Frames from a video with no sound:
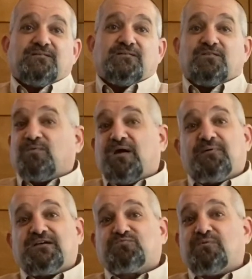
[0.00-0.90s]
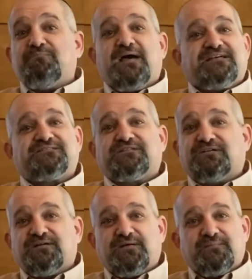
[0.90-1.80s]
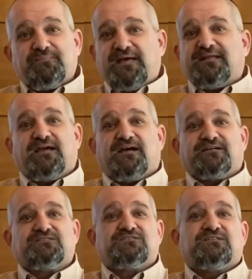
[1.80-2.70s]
The rabbis were master pedagogues.